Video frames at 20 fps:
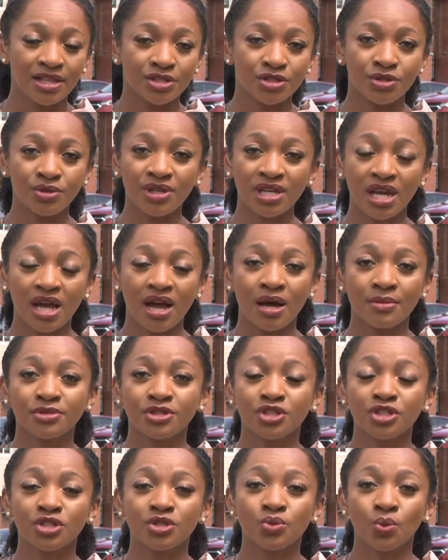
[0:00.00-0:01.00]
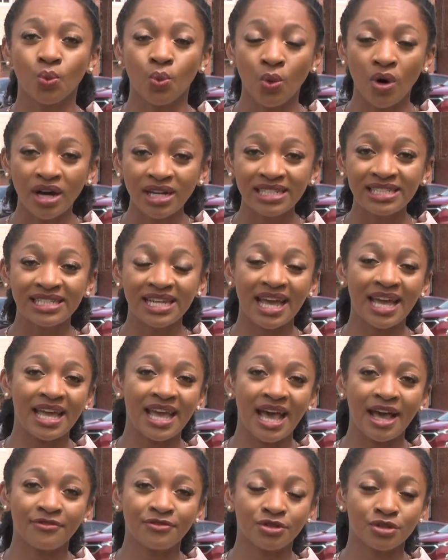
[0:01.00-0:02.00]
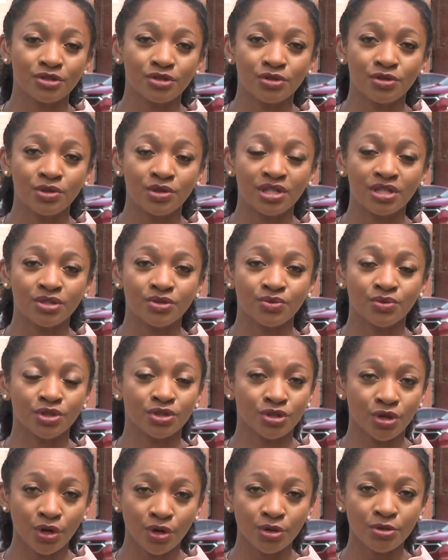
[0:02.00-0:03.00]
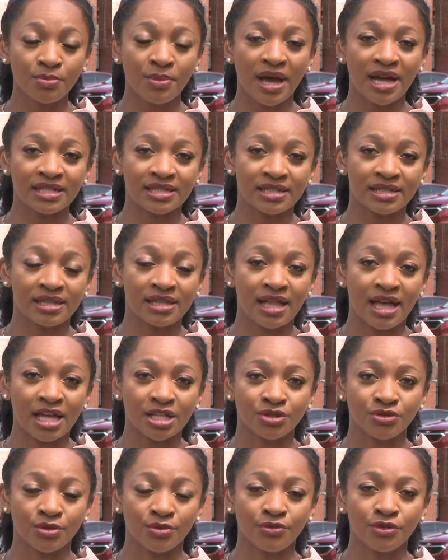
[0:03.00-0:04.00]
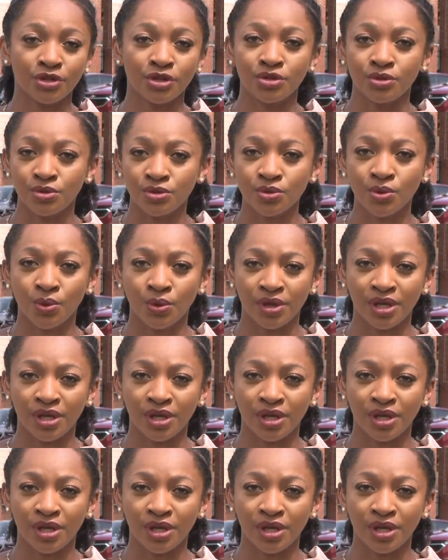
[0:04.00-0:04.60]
Shooting comes just one day after students returned back to the classroom for the new school